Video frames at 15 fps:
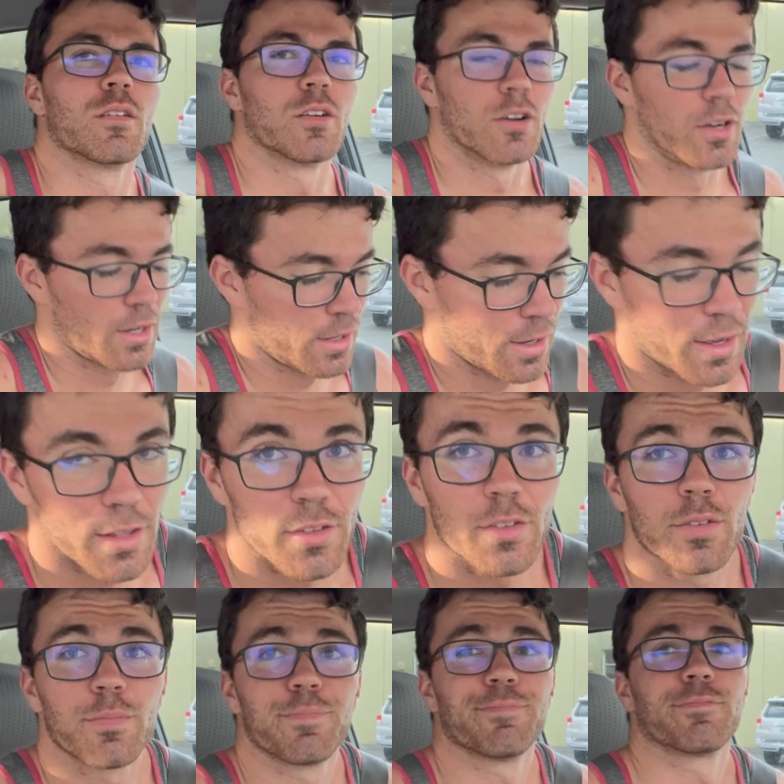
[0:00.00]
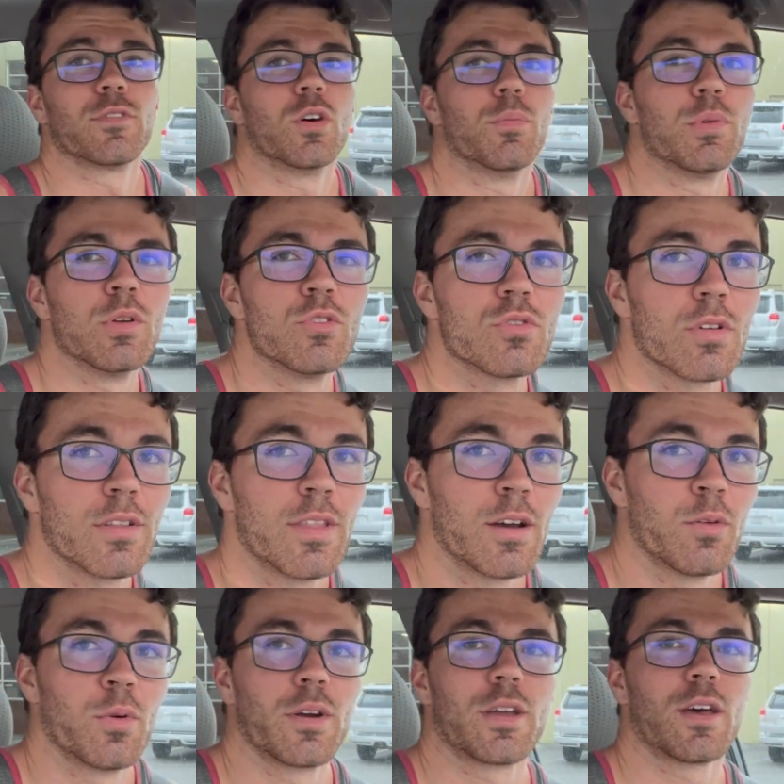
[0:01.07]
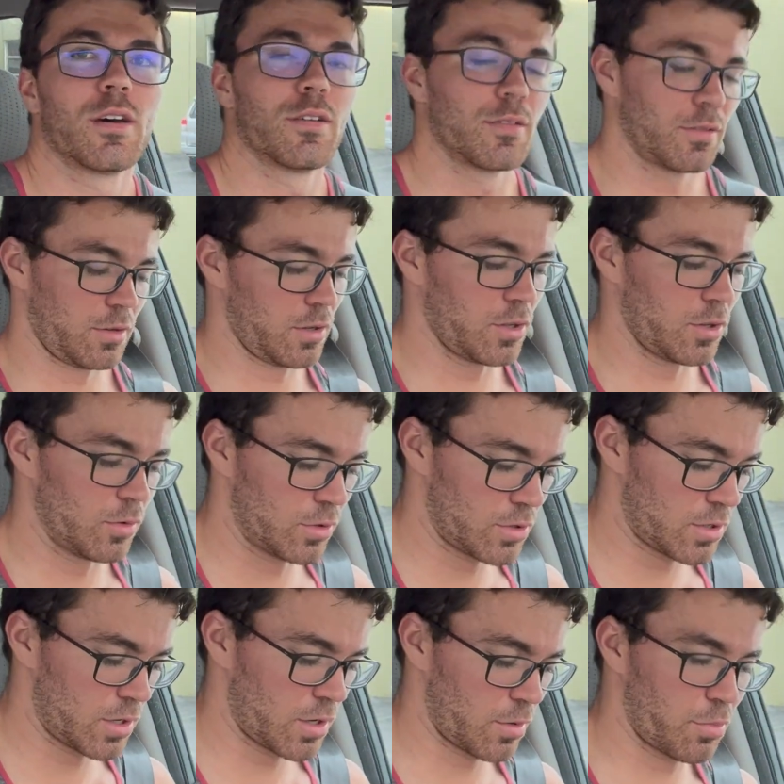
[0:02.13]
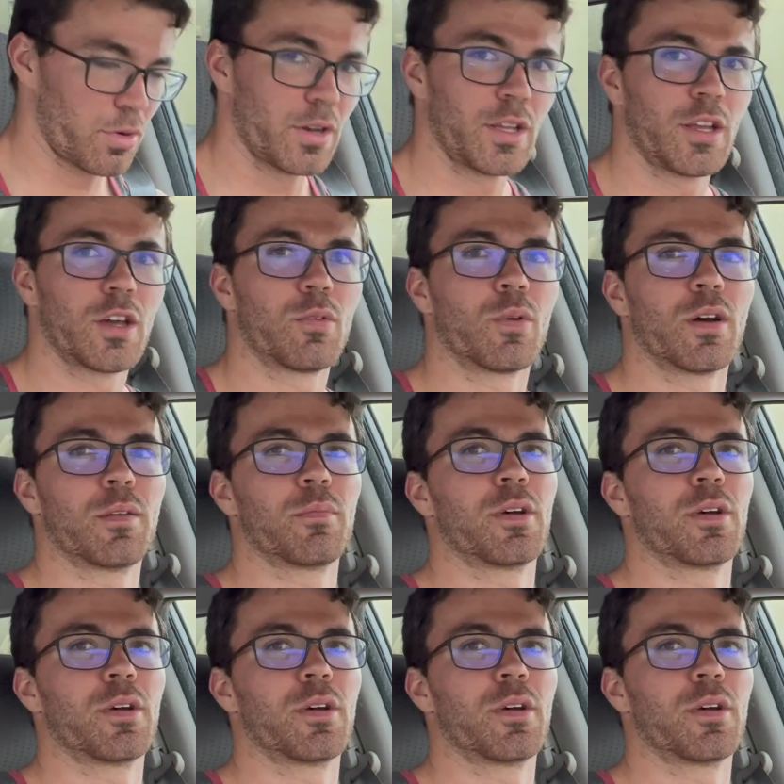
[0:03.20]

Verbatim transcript: All right, guys, hope you enjoyed that workout. It was a pretty good one.